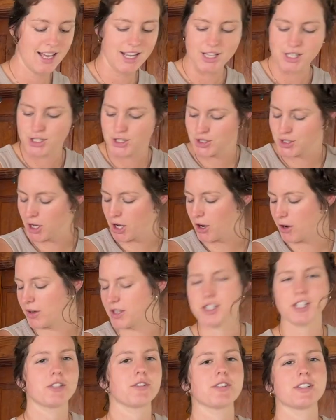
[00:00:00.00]
So
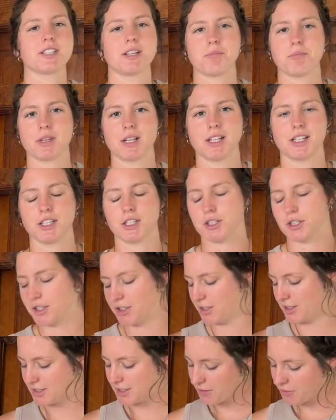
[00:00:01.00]
just for something a
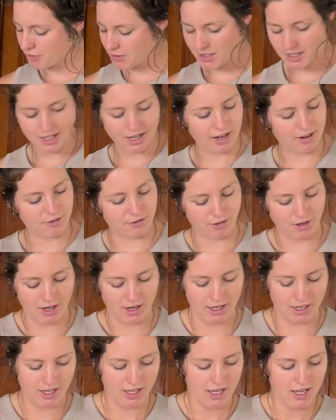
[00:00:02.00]
little different and
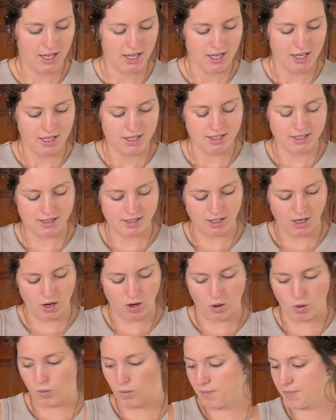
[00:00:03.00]
fun.
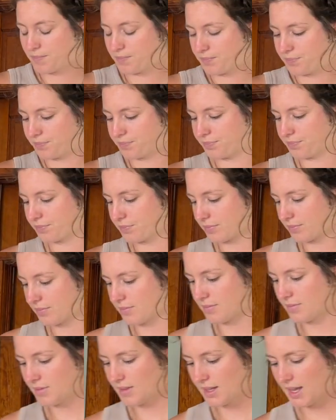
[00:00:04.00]
So
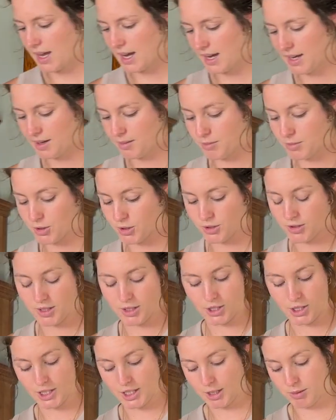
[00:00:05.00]
I am sure
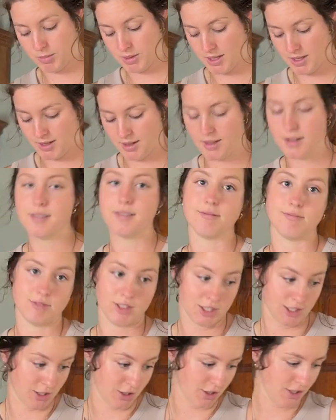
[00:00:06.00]
they're going to be
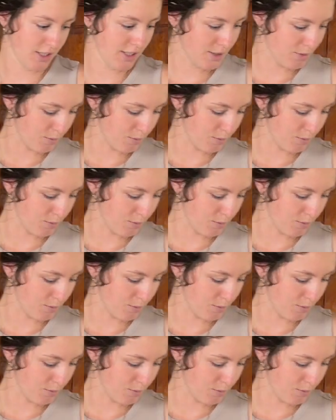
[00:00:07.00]
delicious